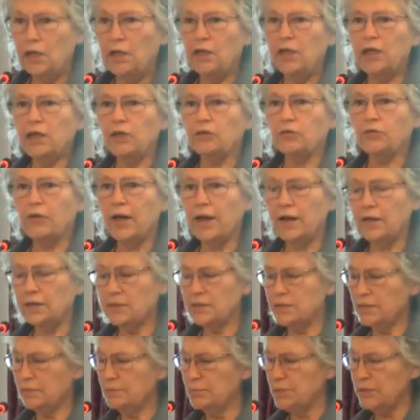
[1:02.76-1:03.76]
He
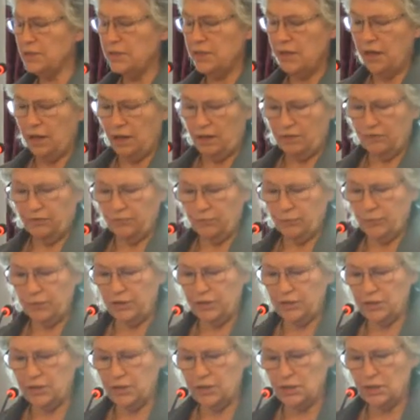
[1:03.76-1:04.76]
credits himself
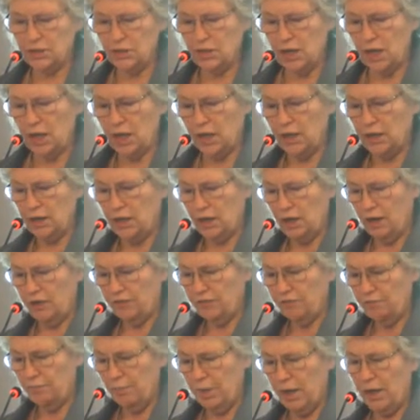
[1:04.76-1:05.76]
with the design
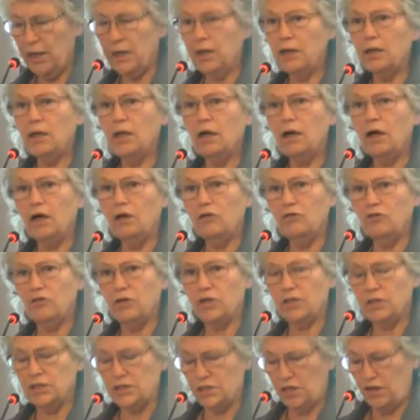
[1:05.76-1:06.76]
of many
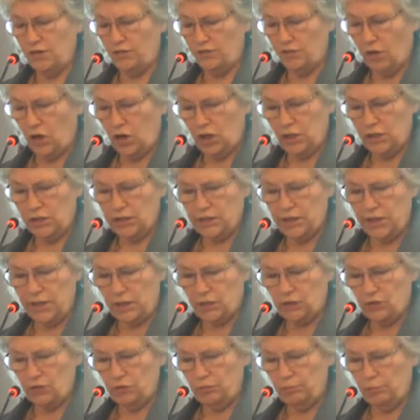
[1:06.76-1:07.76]
hundreds of
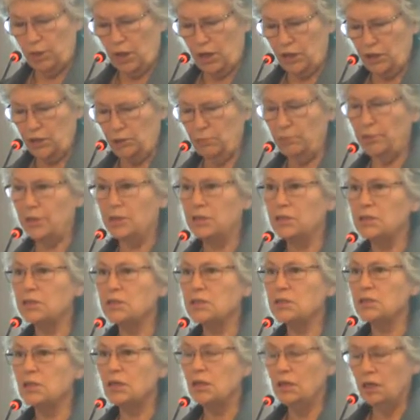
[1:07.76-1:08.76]
architectural
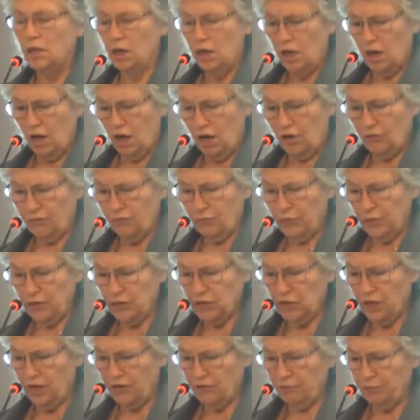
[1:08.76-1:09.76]
monuments, of
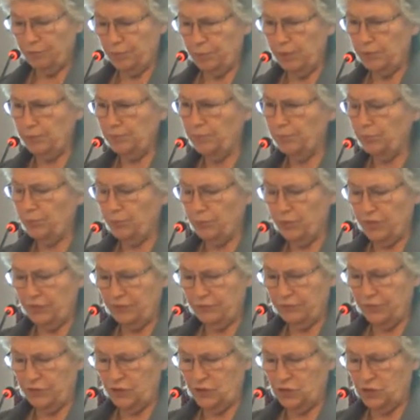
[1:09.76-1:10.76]
which I've been
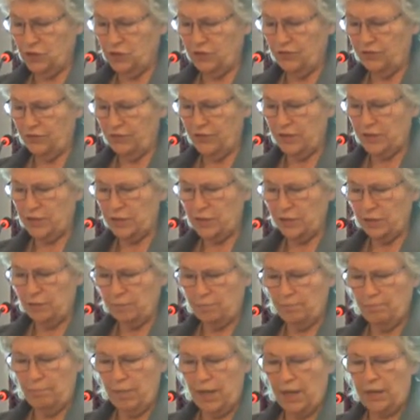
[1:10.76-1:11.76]
privileged to
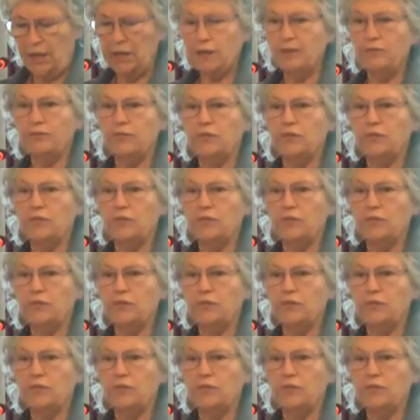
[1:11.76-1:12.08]
visit many